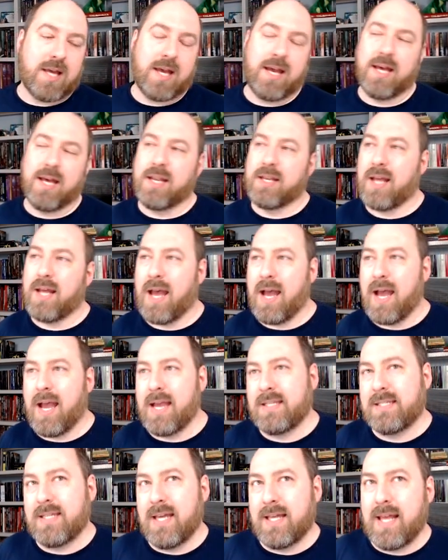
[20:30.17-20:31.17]
And
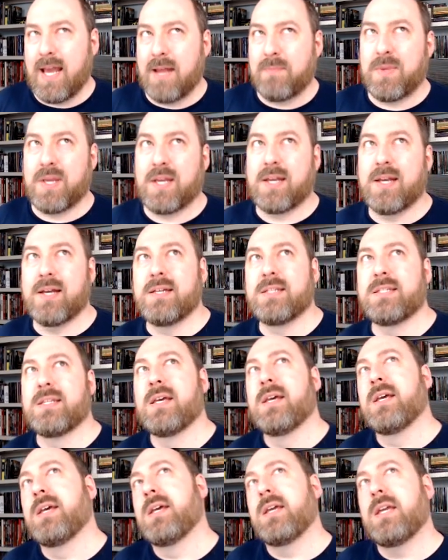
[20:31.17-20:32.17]
I say that because
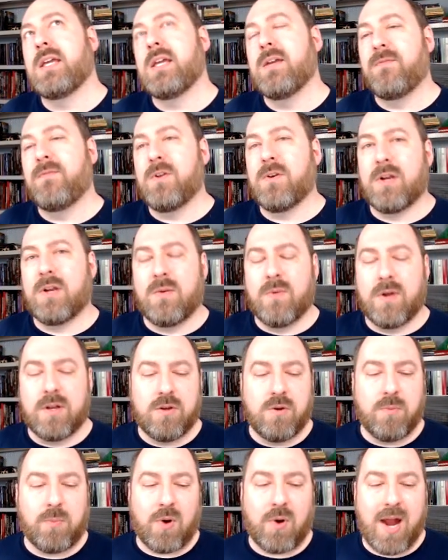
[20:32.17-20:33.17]
if you're anyone
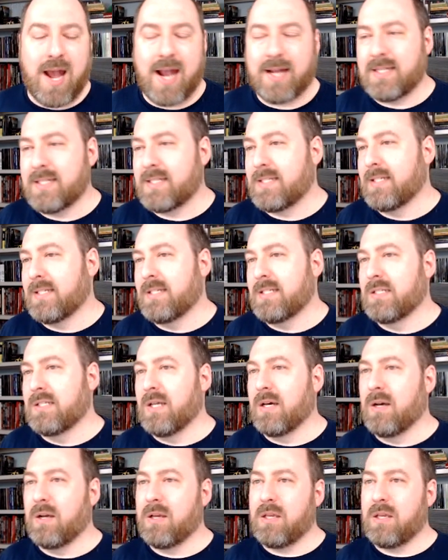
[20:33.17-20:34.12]
who practices,